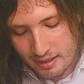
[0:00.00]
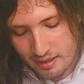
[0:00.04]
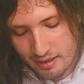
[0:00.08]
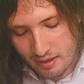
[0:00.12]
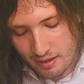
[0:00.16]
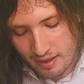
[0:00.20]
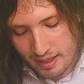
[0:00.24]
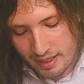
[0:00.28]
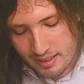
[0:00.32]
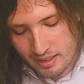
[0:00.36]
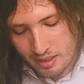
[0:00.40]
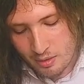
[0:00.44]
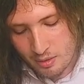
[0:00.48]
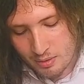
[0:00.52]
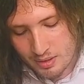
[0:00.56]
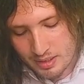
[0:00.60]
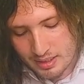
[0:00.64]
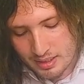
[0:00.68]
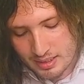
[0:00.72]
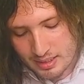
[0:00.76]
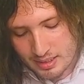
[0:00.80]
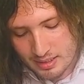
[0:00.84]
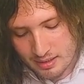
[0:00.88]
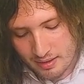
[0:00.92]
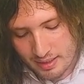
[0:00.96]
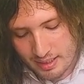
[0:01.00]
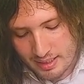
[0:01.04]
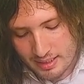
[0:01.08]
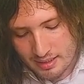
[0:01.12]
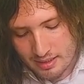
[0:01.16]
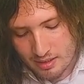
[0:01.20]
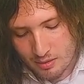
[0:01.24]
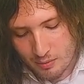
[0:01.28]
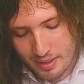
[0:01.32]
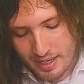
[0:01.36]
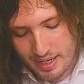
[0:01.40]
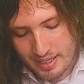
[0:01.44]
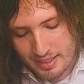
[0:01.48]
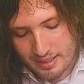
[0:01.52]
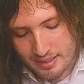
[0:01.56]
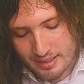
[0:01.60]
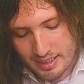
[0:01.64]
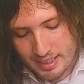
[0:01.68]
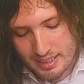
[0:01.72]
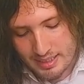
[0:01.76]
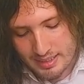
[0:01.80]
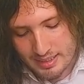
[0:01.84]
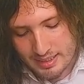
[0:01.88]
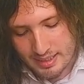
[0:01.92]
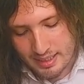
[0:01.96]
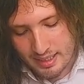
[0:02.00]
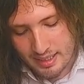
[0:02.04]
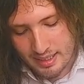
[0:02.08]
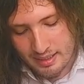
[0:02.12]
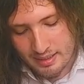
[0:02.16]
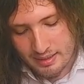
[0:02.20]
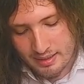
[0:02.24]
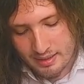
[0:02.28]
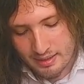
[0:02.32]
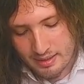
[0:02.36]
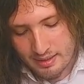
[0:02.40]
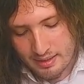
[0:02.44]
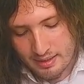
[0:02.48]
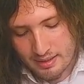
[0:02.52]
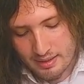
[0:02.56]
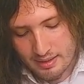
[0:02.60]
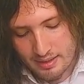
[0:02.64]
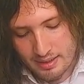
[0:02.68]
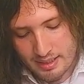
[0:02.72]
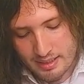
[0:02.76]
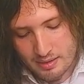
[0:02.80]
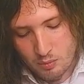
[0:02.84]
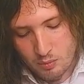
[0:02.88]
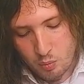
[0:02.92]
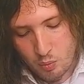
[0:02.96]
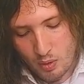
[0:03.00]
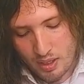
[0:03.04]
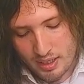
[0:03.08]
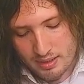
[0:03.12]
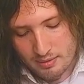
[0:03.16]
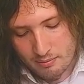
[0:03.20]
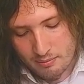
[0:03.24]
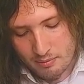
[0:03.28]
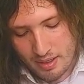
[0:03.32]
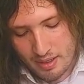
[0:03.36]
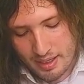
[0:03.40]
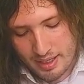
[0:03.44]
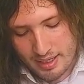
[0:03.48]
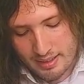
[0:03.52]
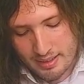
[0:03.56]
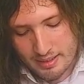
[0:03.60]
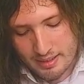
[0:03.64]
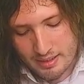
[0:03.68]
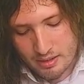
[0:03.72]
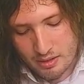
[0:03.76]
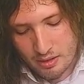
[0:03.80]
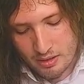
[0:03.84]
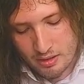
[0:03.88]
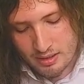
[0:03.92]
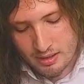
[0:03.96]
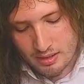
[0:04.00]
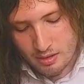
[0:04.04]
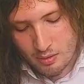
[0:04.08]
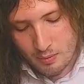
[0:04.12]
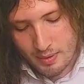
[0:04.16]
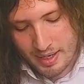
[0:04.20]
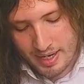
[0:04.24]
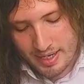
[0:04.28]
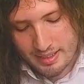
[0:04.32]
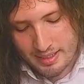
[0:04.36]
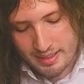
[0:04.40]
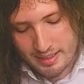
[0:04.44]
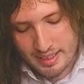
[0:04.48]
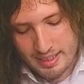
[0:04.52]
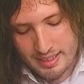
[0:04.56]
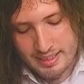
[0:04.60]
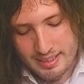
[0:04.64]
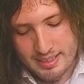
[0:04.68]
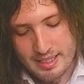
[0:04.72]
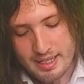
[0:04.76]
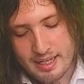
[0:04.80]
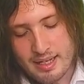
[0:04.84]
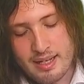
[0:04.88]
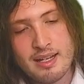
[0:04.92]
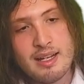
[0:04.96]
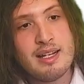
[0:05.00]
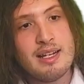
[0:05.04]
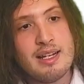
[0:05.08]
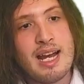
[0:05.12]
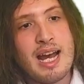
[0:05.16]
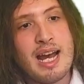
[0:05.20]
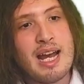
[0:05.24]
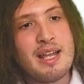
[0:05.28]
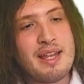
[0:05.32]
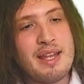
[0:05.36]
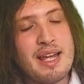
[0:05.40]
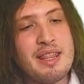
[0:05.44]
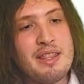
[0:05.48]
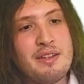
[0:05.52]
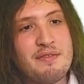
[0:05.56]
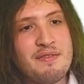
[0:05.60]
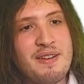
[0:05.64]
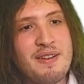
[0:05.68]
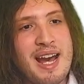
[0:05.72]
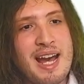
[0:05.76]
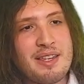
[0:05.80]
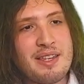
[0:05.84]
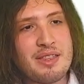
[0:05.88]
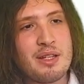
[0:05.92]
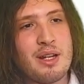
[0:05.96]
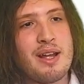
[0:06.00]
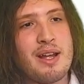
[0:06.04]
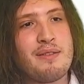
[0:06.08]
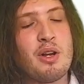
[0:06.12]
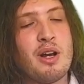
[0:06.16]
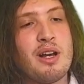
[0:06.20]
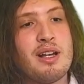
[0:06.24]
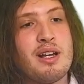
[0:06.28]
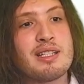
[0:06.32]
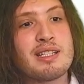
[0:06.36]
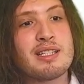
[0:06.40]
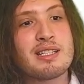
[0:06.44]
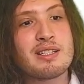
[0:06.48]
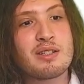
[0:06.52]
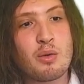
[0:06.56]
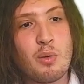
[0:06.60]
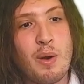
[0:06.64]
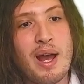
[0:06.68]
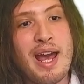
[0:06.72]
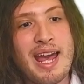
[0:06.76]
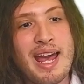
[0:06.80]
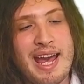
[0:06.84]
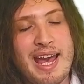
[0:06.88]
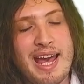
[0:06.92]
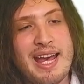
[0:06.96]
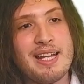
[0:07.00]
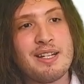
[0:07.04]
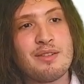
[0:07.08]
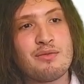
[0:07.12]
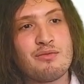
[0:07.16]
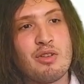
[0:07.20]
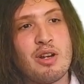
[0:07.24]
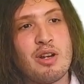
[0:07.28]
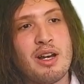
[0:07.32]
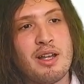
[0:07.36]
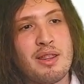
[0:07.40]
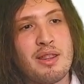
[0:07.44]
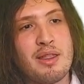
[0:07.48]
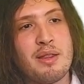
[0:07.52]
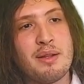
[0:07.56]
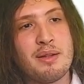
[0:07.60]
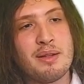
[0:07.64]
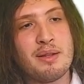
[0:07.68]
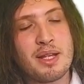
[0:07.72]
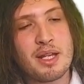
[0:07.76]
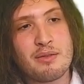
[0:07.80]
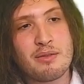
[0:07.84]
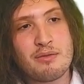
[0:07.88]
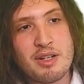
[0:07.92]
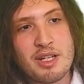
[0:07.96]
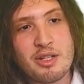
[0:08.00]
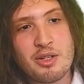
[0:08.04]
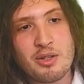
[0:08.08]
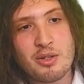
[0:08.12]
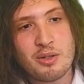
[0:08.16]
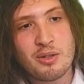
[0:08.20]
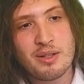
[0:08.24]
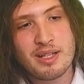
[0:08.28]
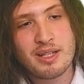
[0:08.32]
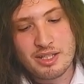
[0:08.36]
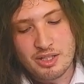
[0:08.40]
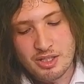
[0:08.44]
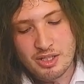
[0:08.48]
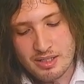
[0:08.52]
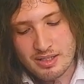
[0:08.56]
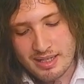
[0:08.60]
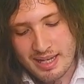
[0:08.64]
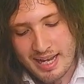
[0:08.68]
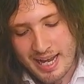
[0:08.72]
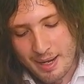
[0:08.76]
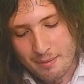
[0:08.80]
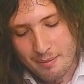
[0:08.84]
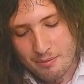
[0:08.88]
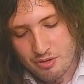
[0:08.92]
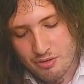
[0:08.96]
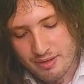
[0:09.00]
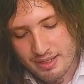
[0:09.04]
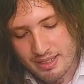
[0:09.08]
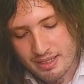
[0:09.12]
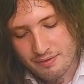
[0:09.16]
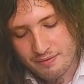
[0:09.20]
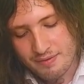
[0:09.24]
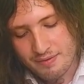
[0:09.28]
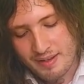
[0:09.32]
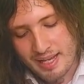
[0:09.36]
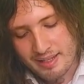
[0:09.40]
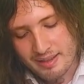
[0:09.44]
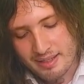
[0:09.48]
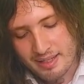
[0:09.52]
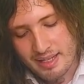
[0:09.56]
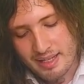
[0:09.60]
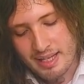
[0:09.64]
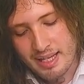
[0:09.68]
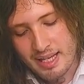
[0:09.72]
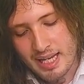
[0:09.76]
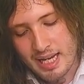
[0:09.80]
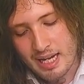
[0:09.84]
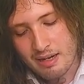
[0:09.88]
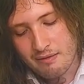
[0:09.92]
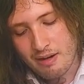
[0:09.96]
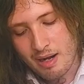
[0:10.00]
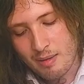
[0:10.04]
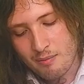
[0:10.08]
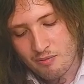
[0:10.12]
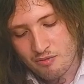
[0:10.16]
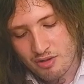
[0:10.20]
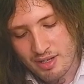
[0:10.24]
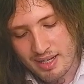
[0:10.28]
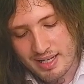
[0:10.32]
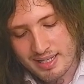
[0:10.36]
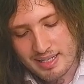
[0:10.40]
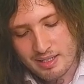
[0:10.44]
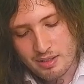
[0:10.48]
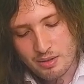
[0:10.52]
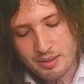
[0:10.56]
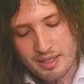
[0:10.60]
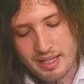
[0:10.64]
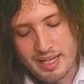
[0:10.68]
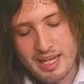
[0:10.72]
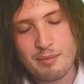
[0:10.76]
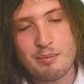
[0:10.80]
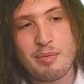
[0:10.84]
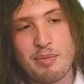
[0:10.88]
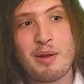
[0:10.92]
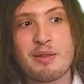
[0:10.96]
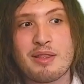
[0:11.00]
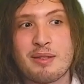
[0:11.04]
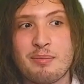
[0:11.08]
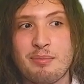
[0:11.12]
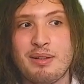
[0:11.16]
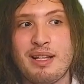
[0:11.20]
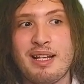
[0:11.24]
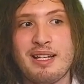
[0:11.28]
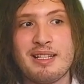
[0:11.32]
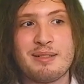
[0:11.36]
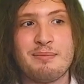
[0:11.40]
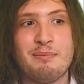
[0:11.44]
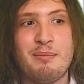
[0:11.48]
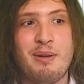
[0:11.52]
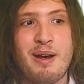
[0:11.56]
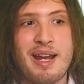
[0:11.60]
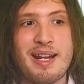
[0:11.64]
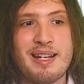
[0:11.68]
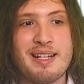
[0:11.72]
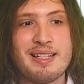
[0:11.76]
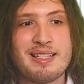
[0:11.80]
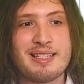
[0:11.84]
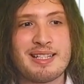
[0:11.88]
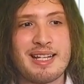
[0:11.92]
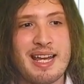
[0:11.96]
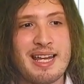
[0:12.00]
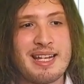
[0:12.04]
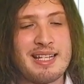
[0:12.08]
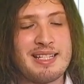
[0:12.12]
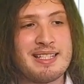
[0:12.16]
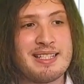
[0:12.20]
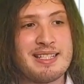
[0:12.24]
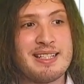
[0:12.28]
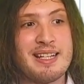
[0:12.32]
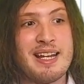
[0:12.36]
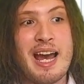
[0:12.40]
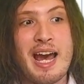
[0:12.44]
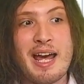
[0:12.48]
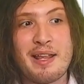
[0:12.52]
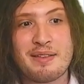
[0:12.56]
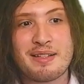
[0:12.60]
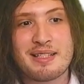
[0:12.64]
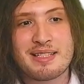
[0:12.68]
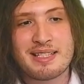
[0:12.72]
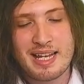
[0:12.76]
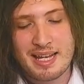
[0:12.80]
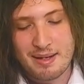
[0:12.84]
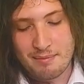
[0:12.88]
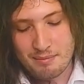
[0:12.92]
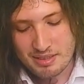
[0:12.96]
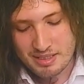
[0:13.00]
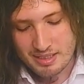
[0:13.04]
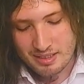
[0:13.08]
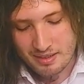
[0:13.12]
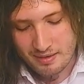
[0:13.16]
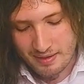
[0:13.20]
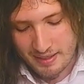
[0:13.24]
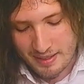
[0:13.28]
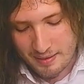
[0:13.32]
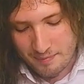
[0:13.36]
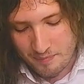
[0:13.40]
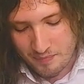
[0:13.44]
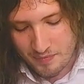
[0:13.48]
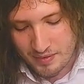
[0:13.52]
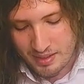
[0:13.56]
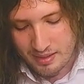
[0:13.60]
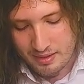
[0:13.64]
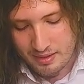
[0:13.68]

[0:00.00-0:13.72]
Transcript: I know that sine squared theta is 1 minus cos squared theta, and then the fact that I've got a squared rather than the original is just capturing the fact that here I'm really looking at both the plus minus case at the same time.